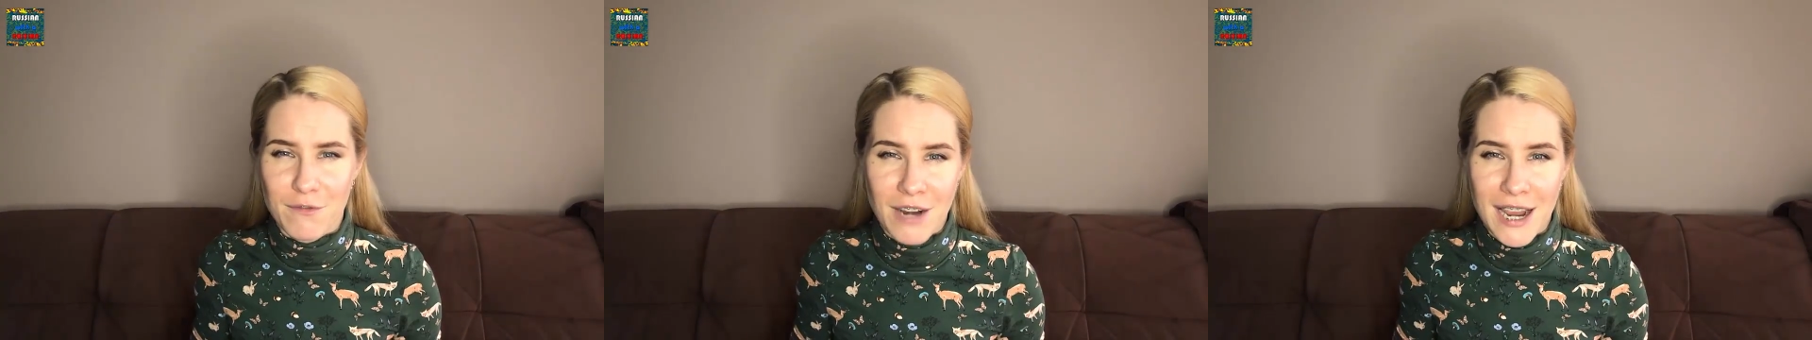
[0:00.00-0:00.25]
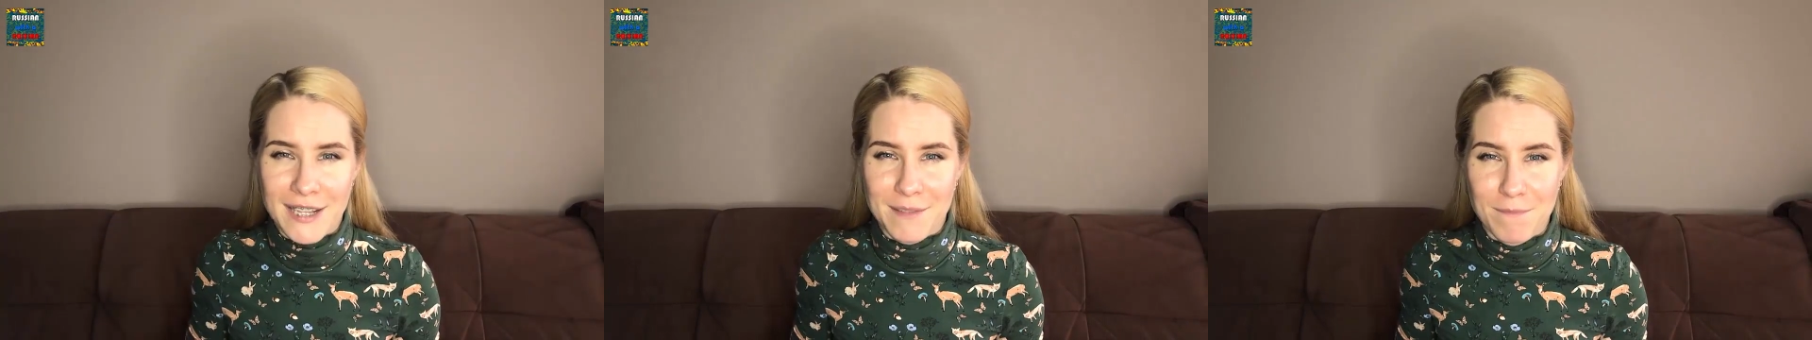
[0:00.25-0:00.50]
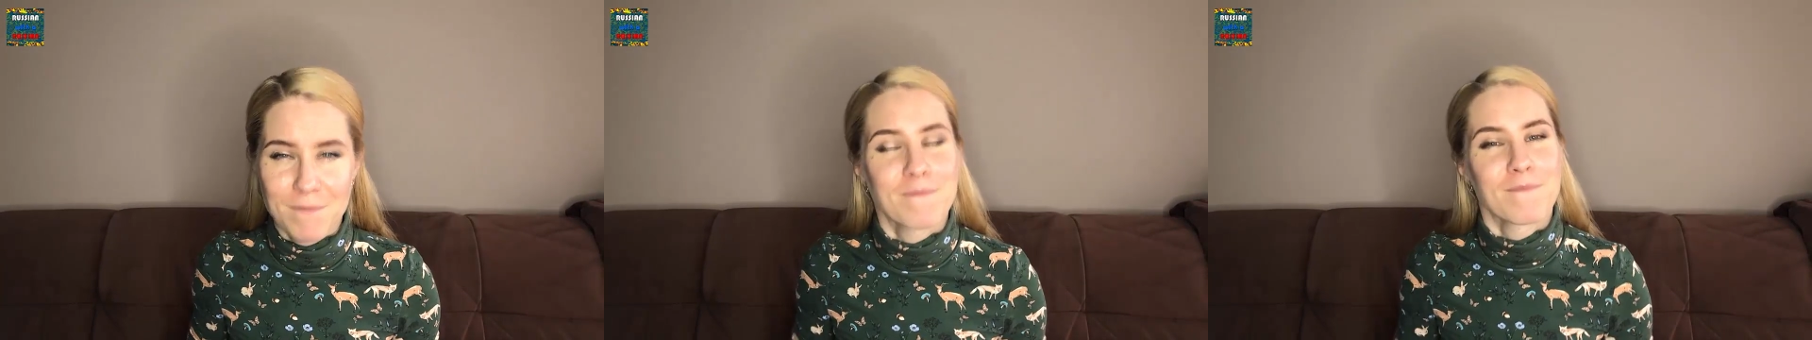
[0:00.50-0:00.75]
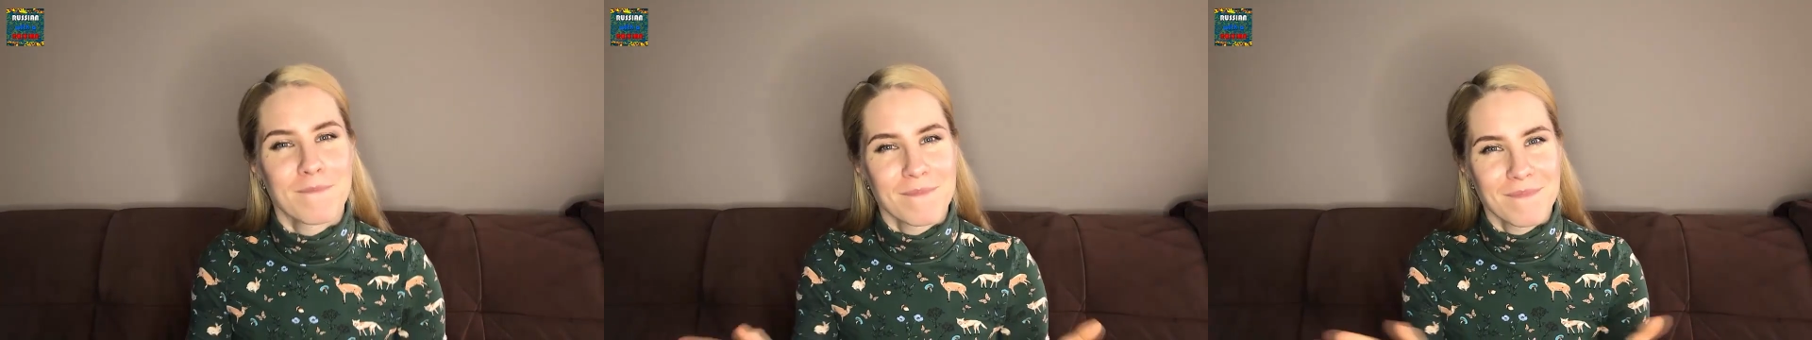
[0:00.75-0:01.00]
right.
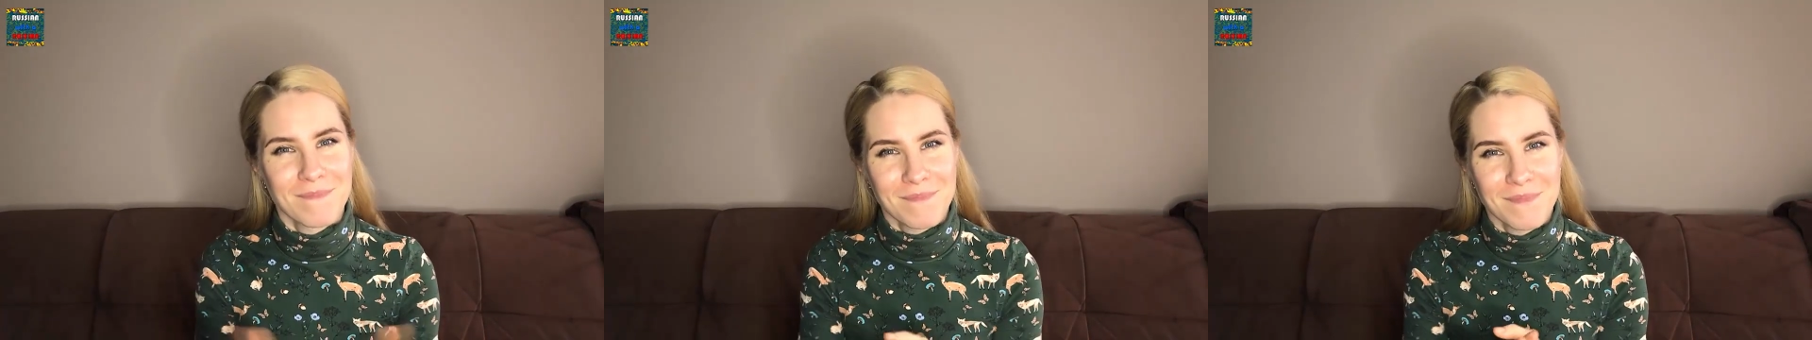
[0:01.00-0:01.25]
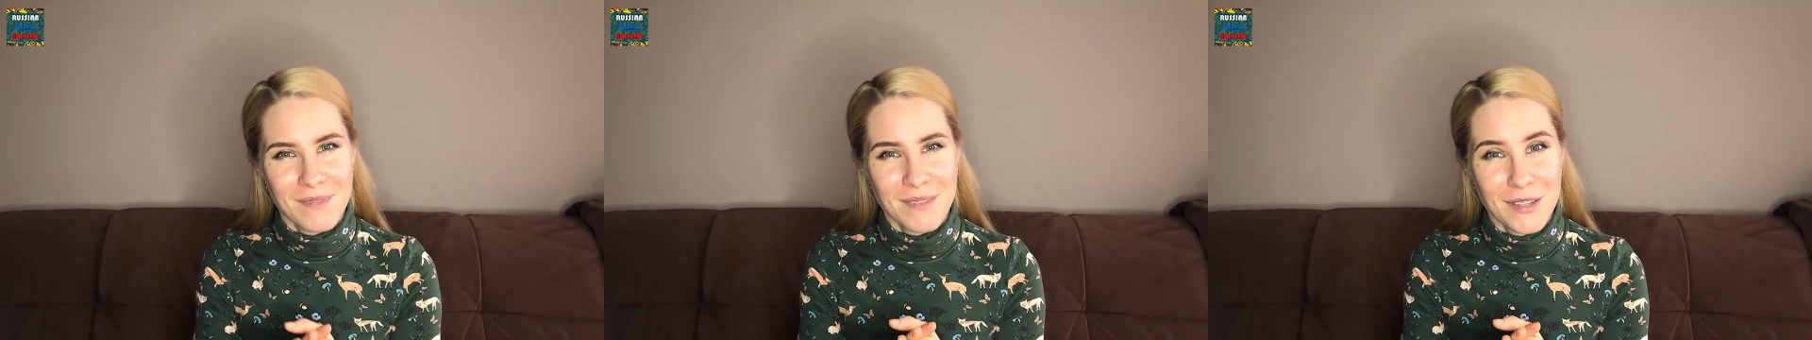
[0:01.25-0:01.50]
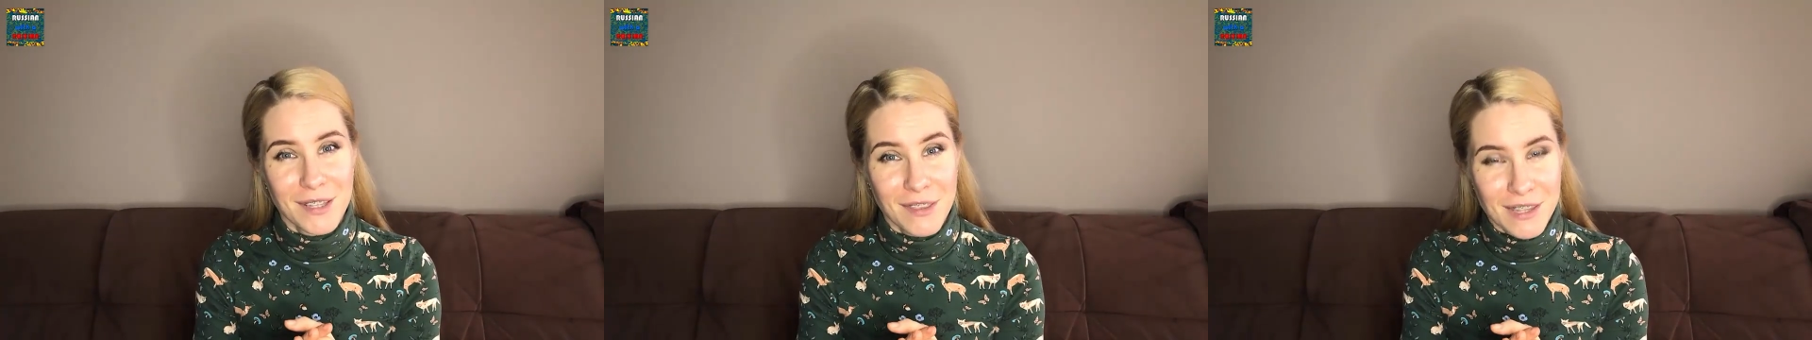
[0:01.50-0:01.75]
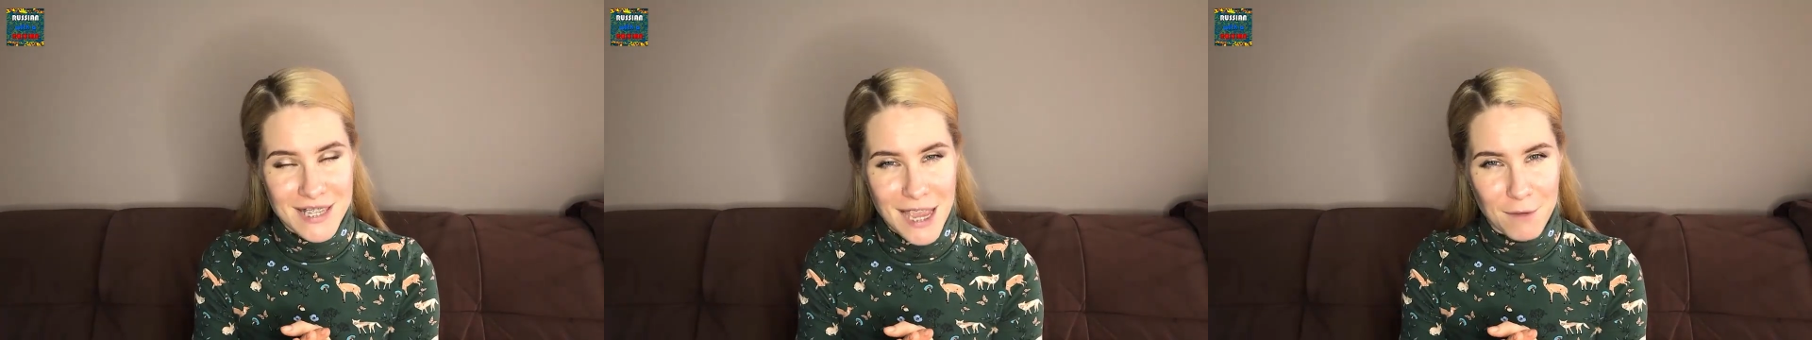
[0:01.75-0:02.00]

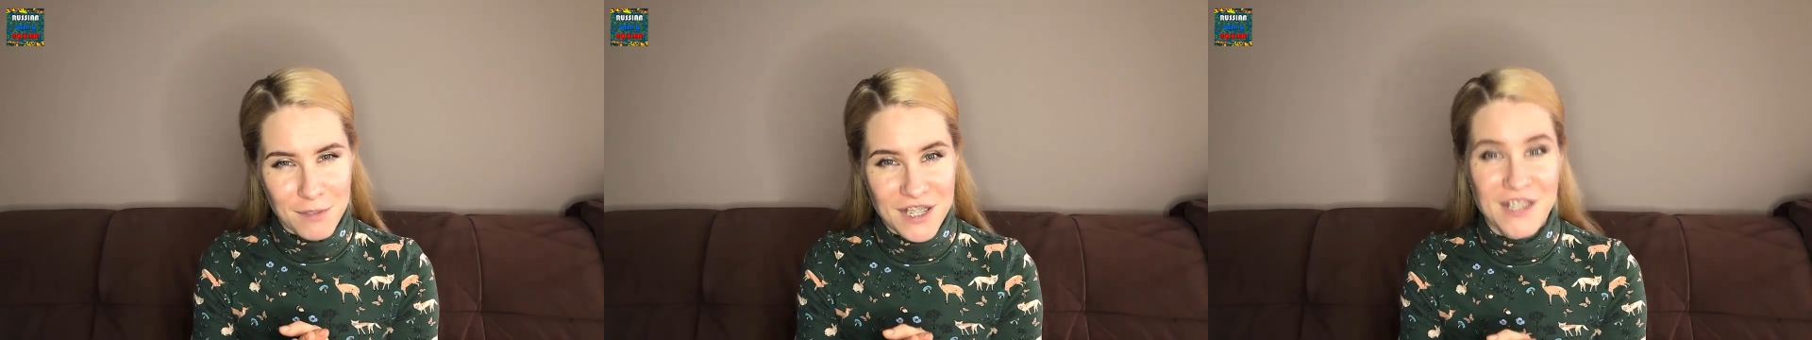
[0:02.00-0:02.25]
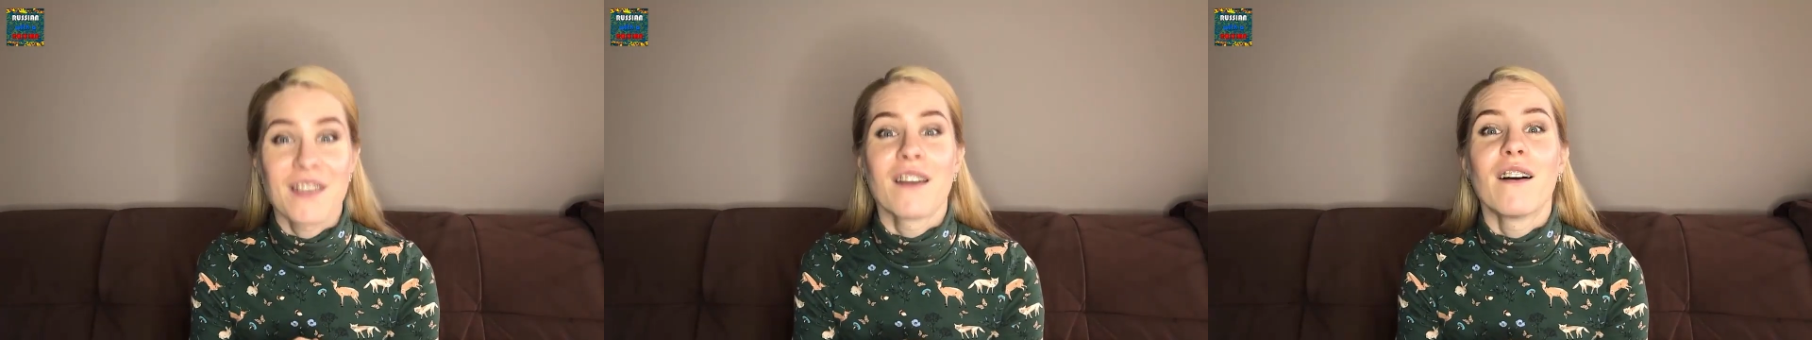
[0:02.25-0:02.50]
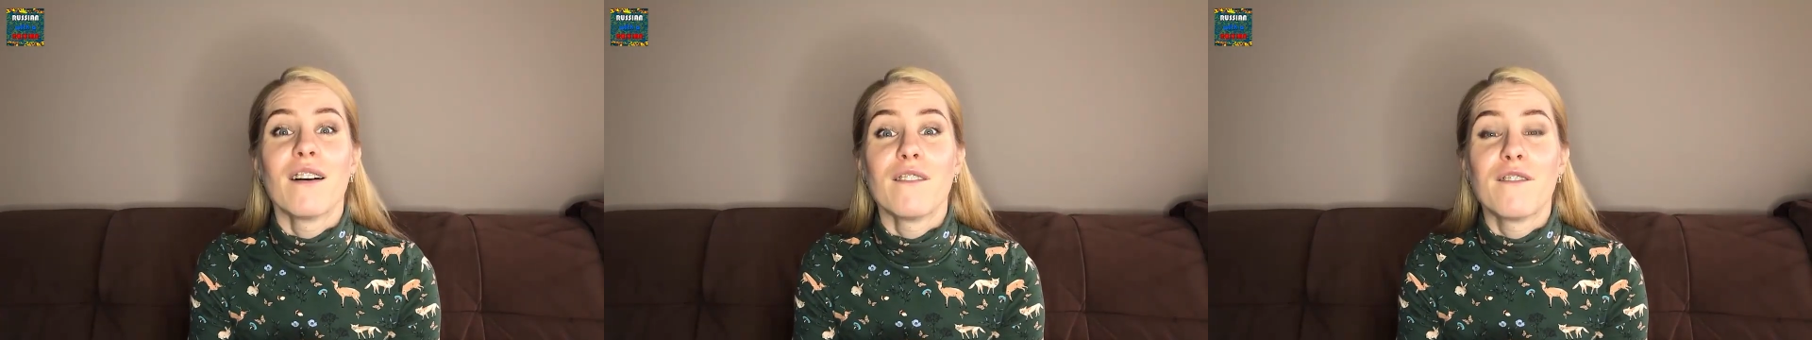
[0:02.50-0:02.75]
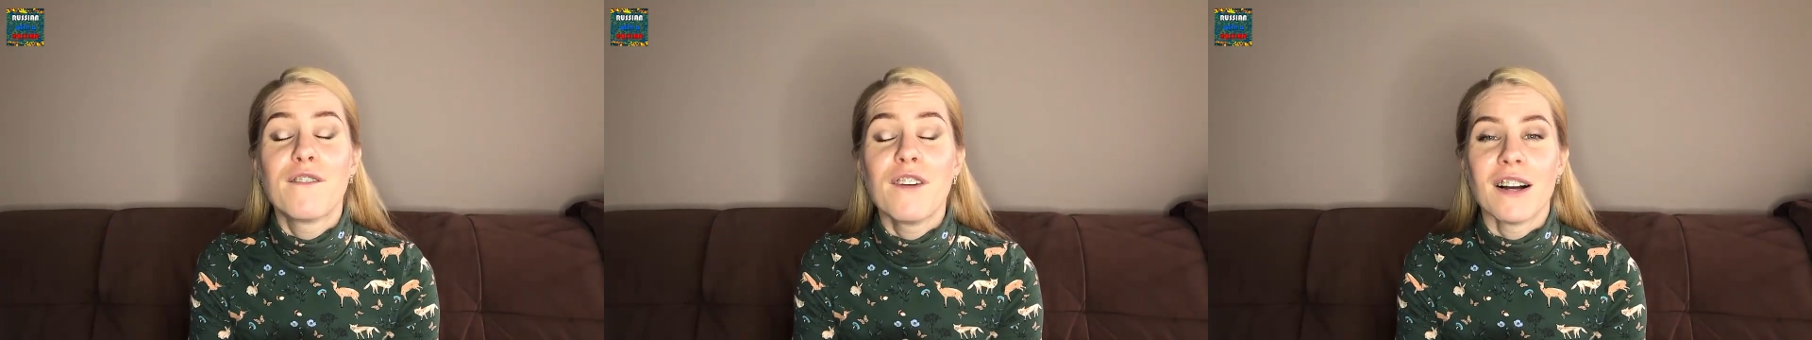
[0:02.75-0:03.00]
The sound is
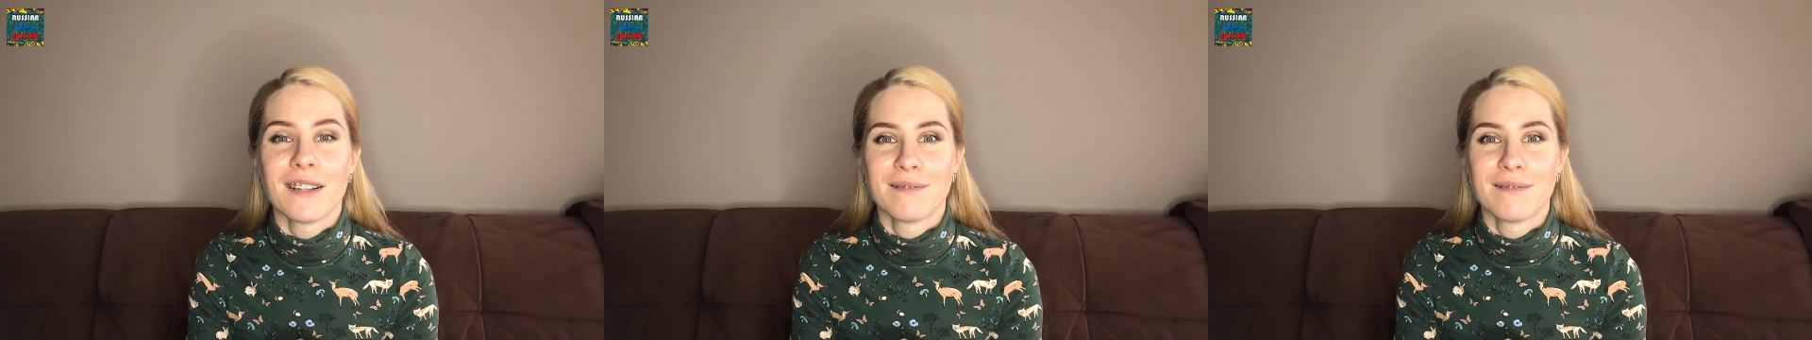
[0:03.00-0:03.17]
V,